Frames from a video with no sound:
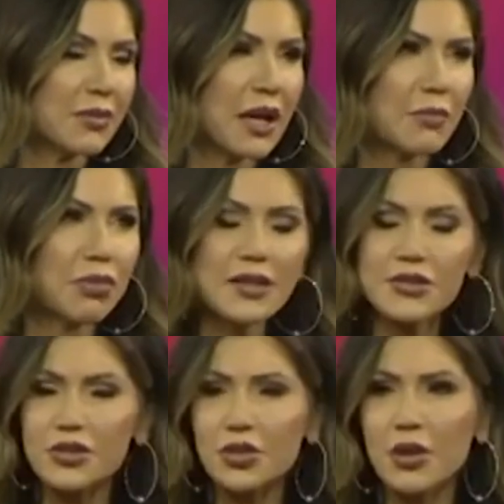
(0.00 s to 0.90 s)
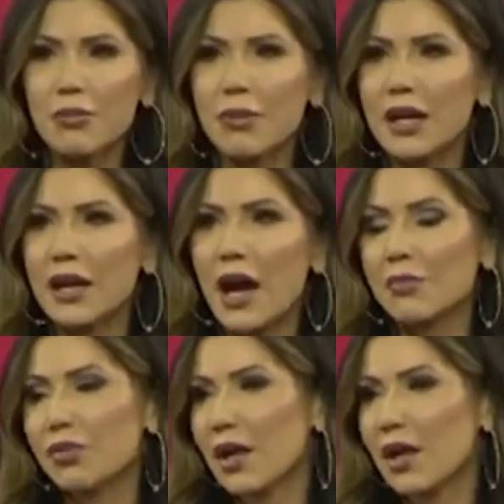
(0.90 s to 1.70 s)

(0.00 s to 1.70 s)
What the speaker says: May God bless you, and may God